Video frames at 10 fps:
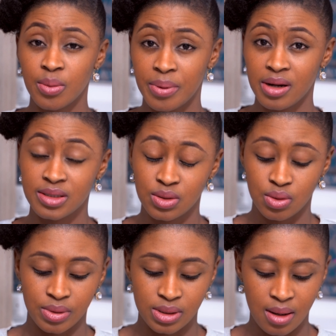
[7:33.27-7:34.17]
Your priorities
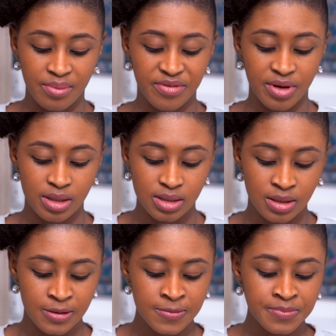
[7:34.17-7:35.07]
always come first.